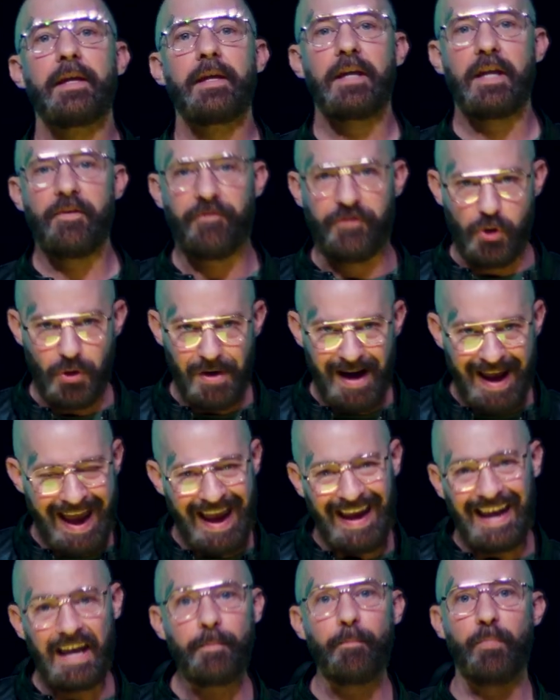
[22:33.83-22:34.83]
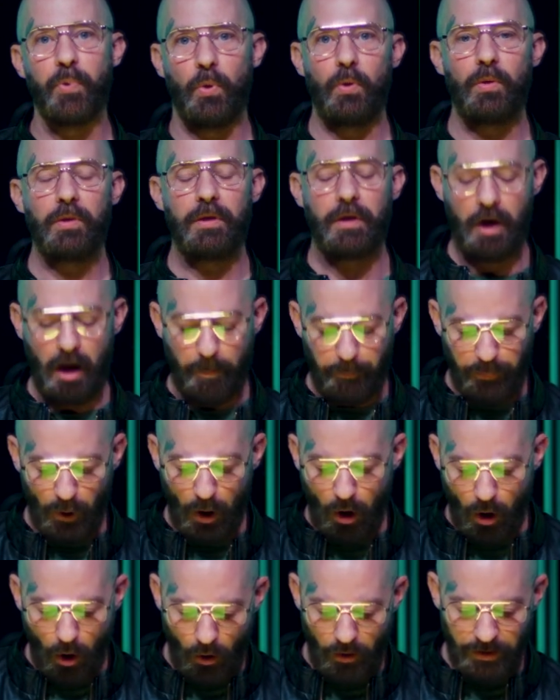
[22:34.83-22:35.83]
if you're able, a
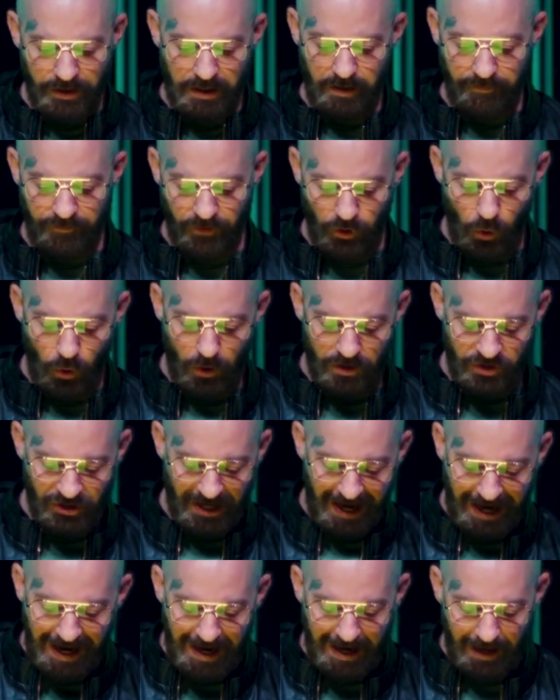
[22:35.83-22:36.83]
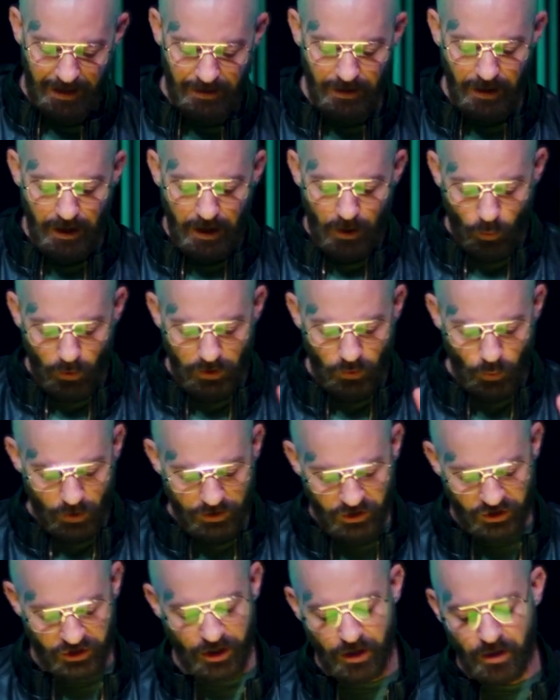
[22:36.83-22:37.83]
priority of yours. And when we're
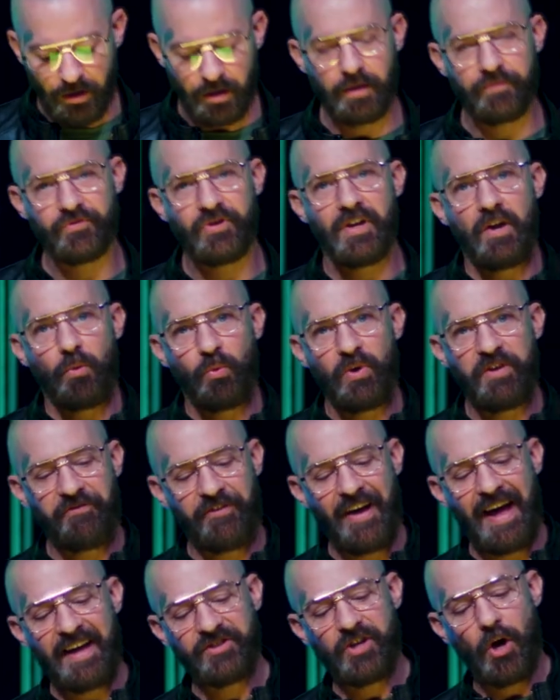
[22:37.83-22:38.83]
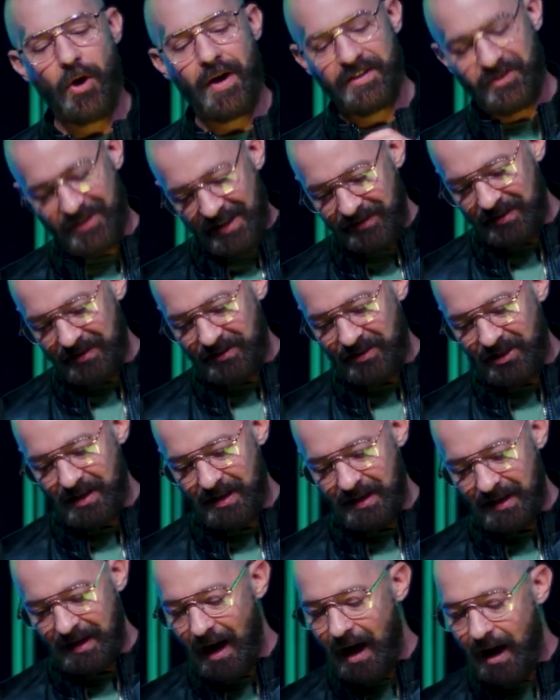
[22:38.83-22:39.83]
served, we find our identity
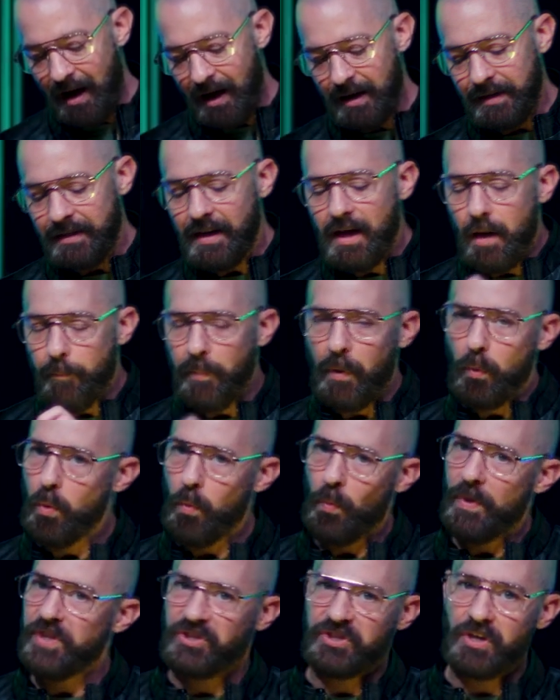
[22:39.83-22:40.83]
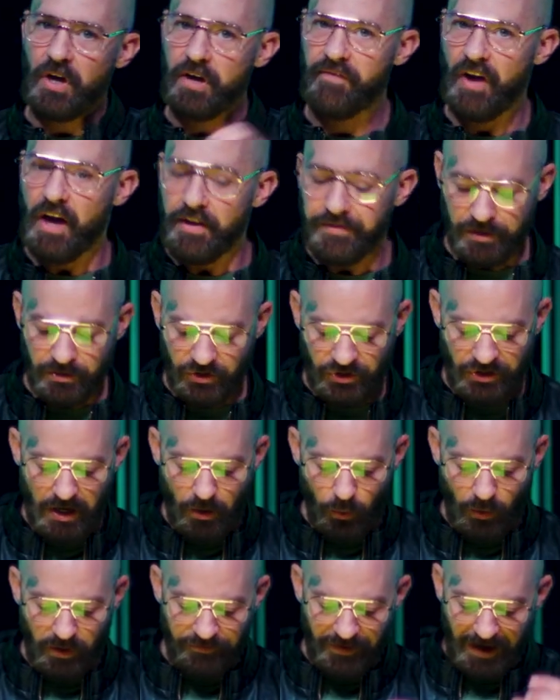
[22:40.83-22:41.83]
in God. But when we serve others,
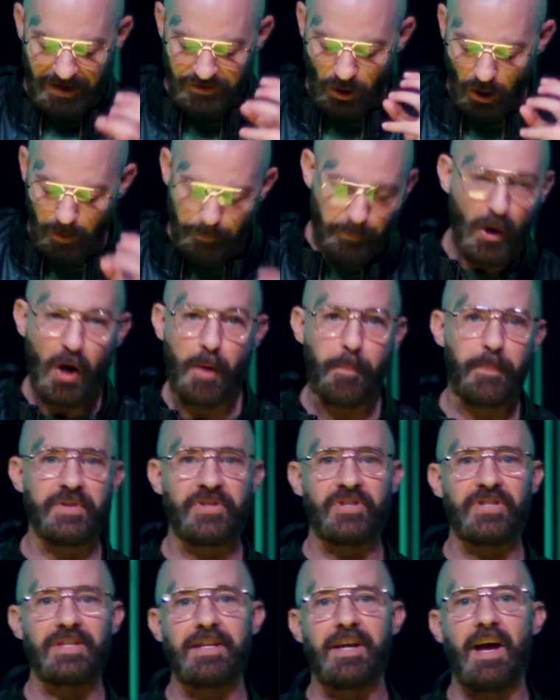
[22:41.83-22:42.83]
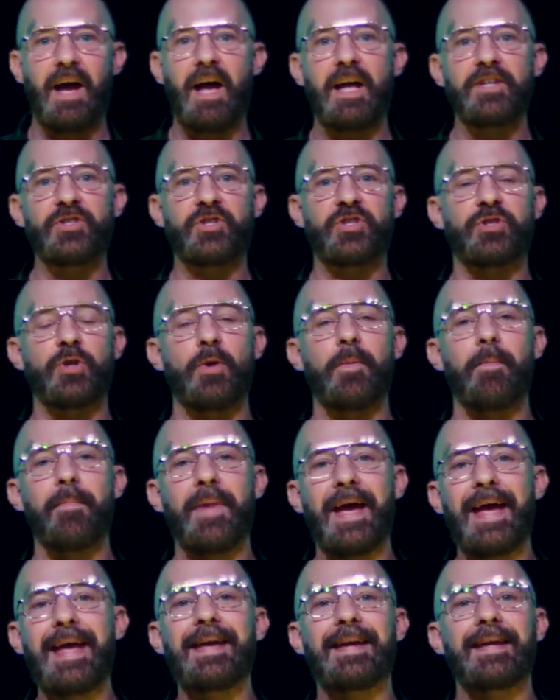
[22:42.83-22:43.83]
we find our purpose in God. So
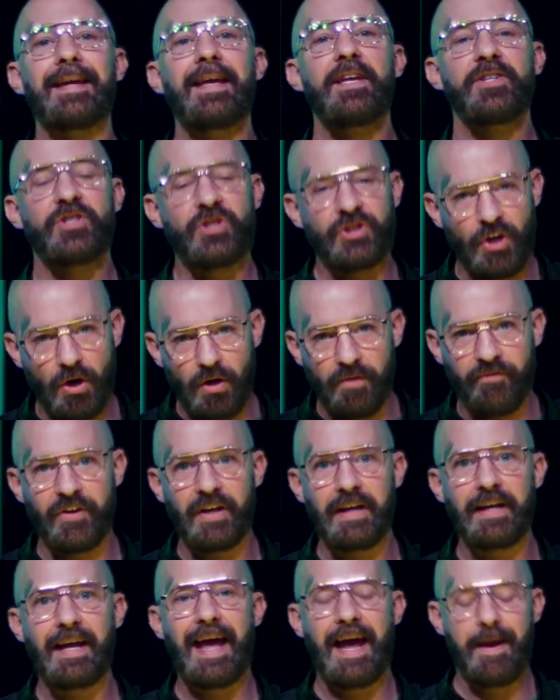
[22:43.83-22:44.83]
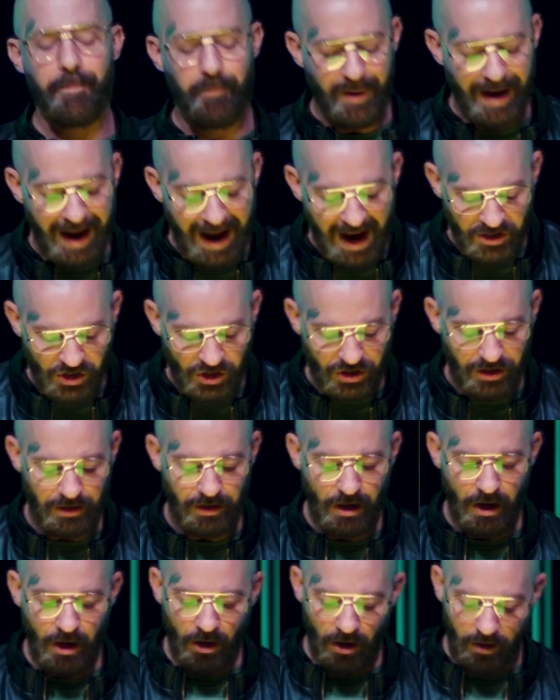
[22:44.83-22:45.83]
make serving a
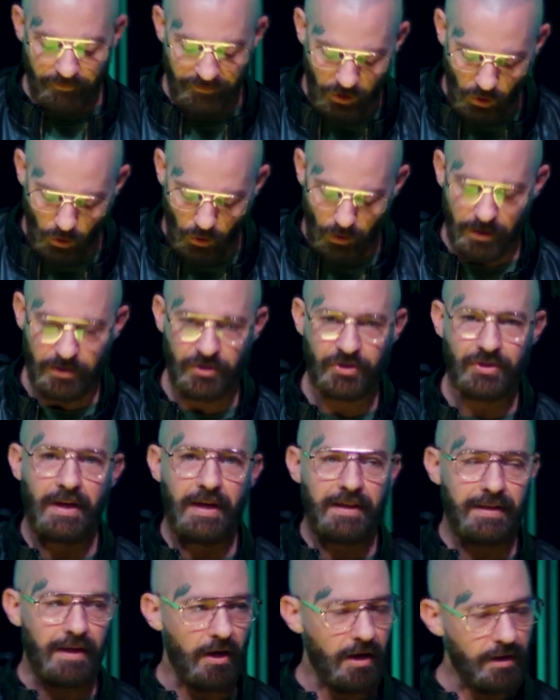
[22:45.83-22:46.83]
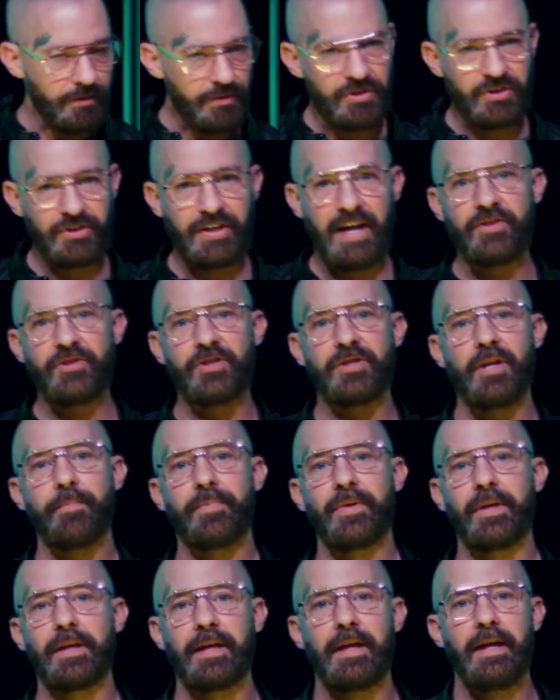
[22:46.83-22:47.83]
passion of yours. Now, understand
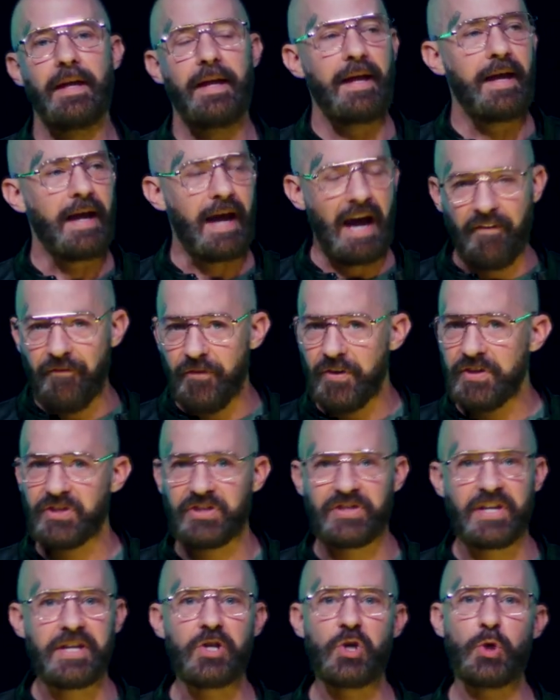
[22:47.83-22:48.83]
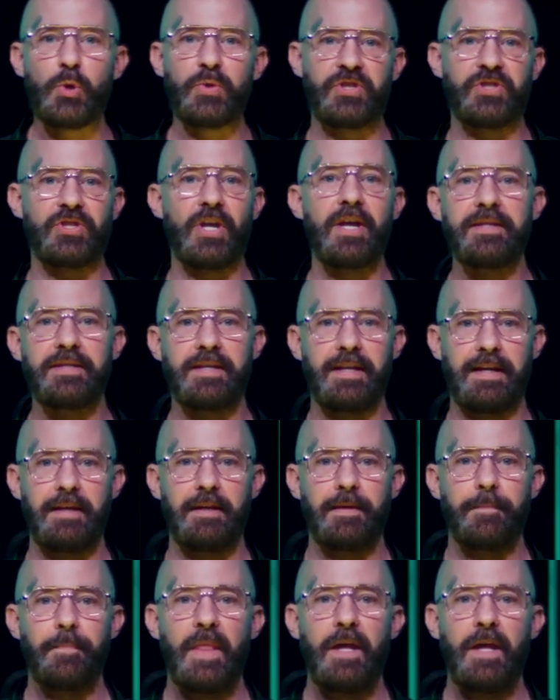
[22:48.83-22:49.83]
something. Every single Sunday,